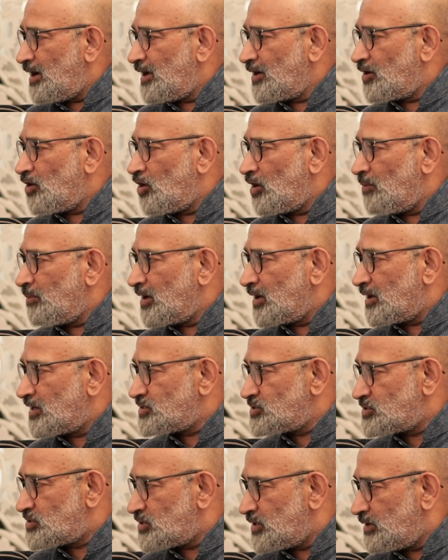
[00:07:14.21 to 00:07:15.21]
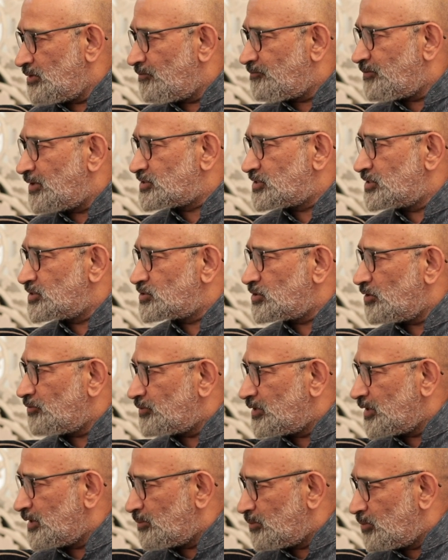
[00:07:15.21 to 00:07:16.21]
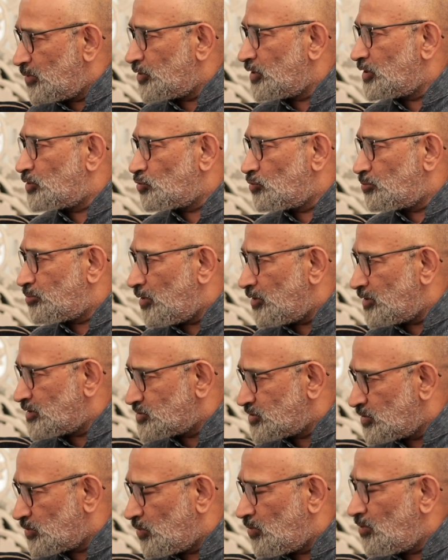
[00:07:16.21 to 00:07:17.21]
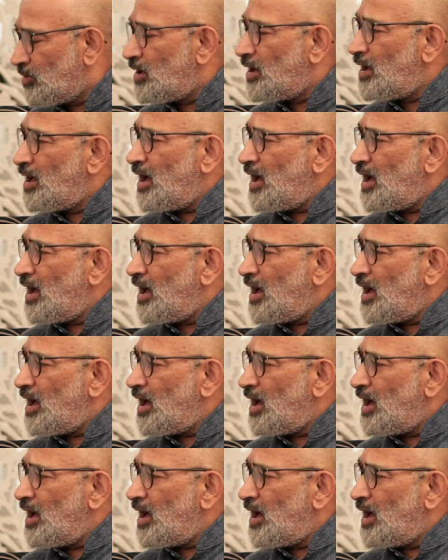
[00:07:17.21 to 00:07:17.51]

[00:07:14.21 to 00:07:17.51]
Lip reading: economics emphasis of the Modi 2.0,